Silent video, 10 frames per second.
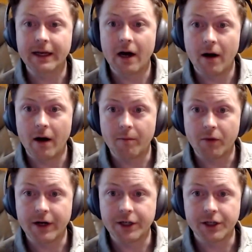cleaning
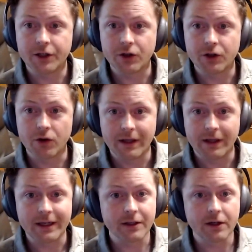operations,
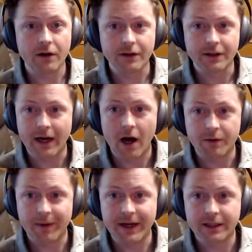or what Delta calls
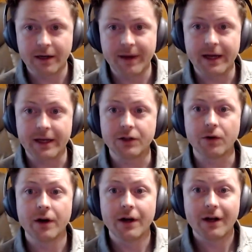like optimize
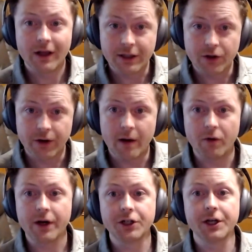commands, or
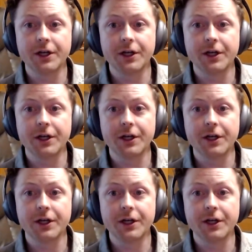clustering